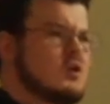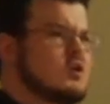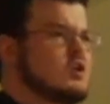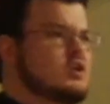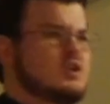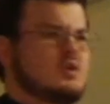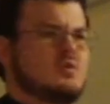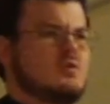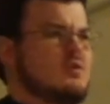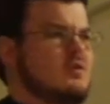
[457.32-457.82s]

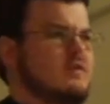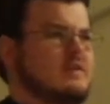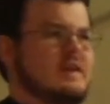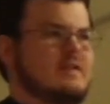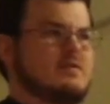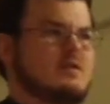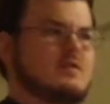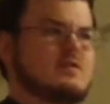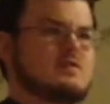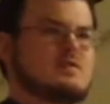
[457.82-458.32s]
Sure,
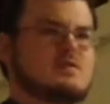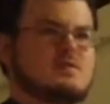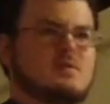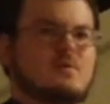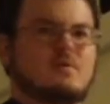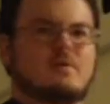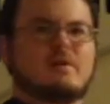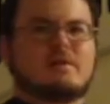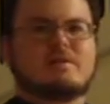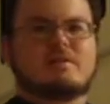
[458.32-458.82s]
they've heard
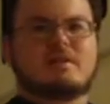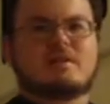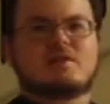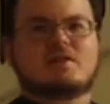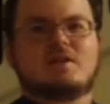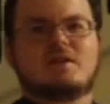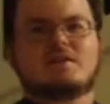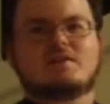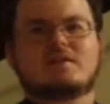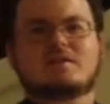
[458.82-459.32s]
stories
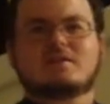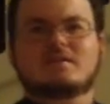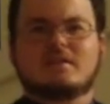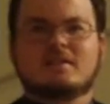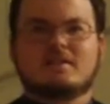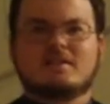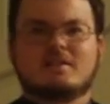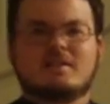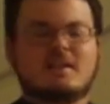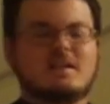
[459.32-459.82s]
that Jesus
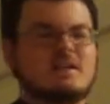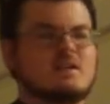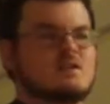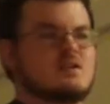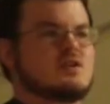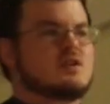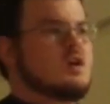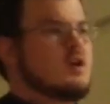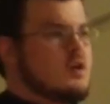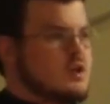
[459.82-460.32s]
can
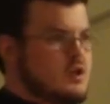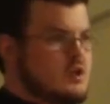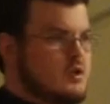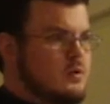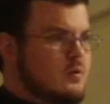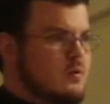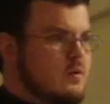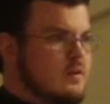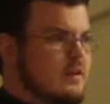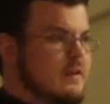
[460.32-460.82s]
teach.
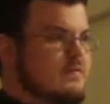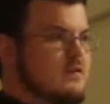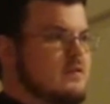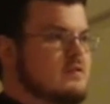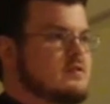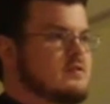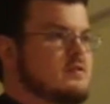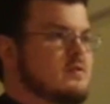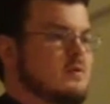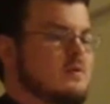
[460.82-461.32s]
Sure, they've
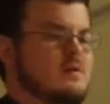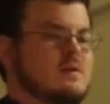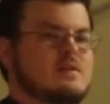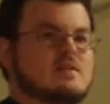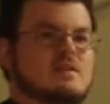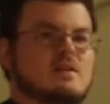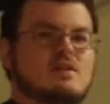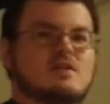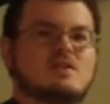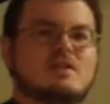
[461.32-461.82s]
heard
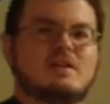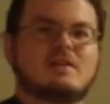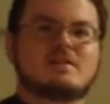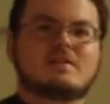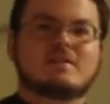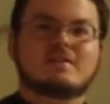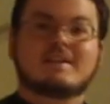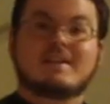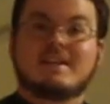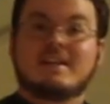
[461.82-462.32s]
stories that
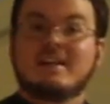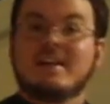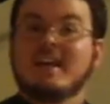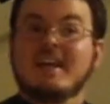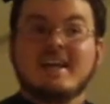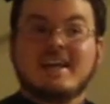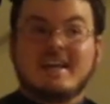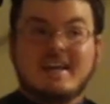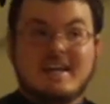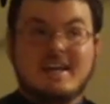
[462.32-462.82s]
Jesus can
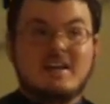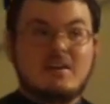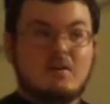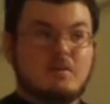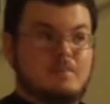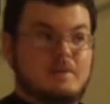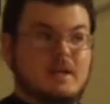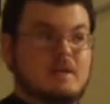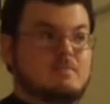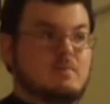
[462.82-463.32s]

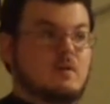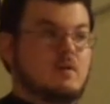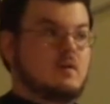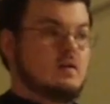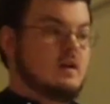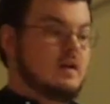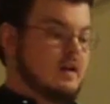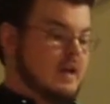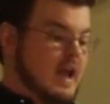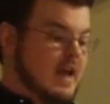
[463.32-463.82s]
heal
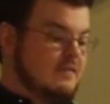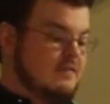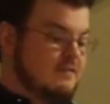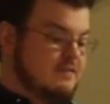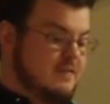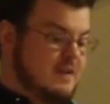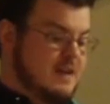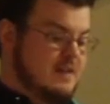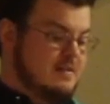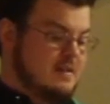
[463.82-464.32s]
people and
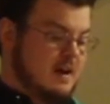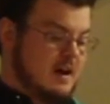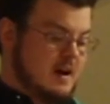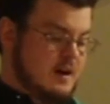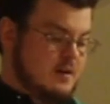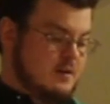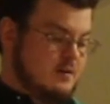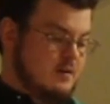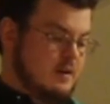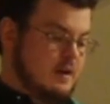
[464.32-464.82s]
feed the
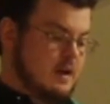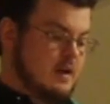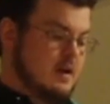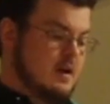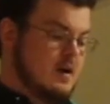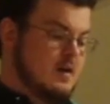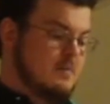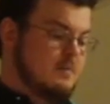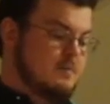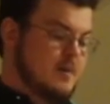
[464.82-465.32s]
hungry.